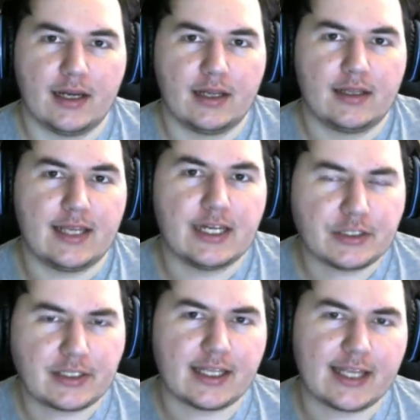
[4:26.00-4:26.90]
the
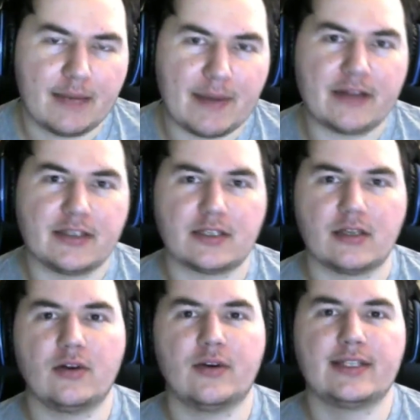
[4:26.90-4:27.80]
interesting thing about this,
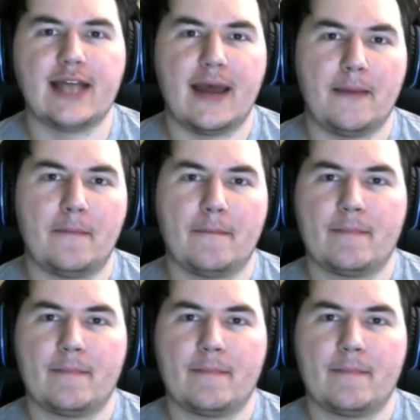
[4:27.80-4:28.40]
though, is that